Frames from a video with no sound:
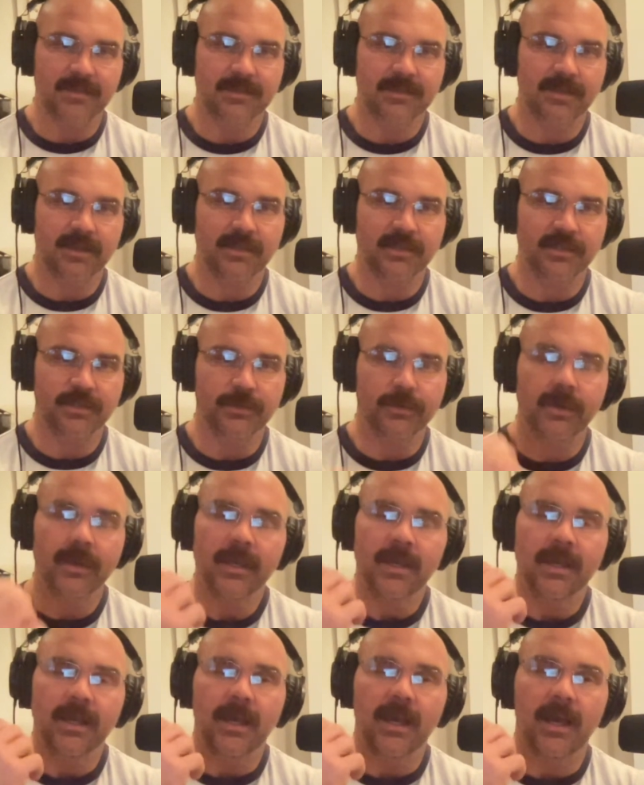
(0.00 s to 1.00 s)
take two,
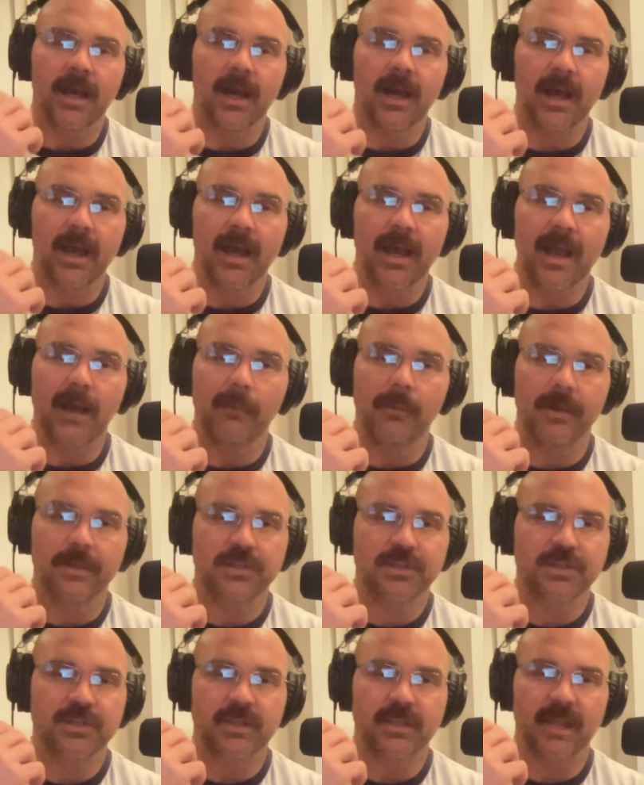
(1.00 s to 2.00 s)
how
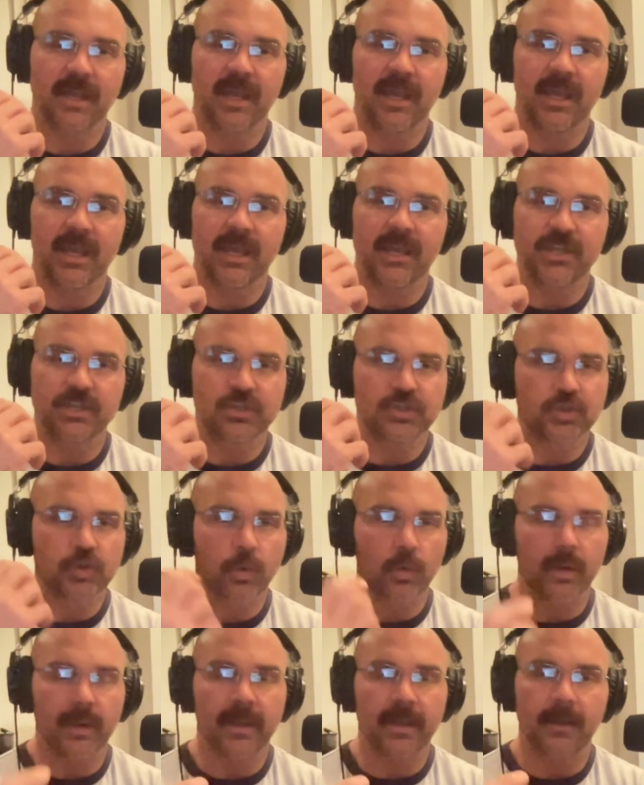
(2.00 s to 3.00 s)
much they
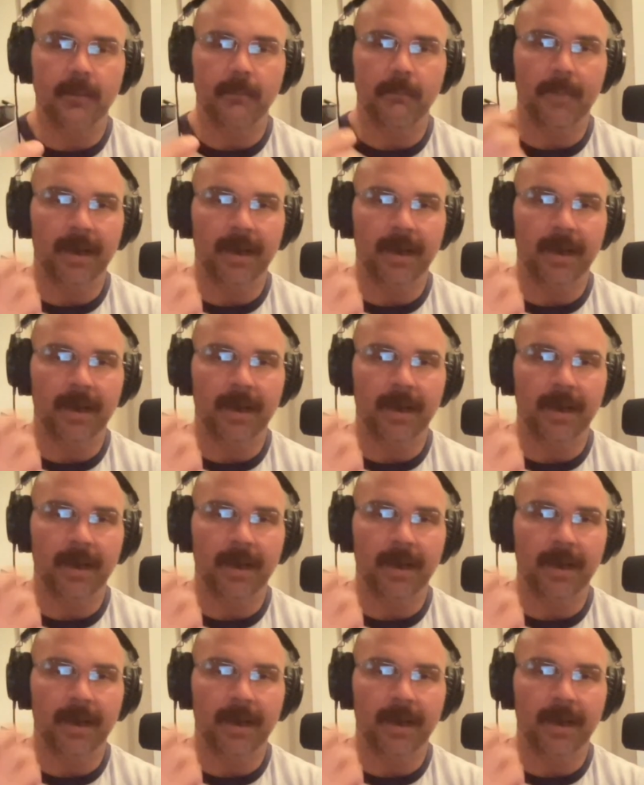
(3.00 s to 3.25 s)
enjoyed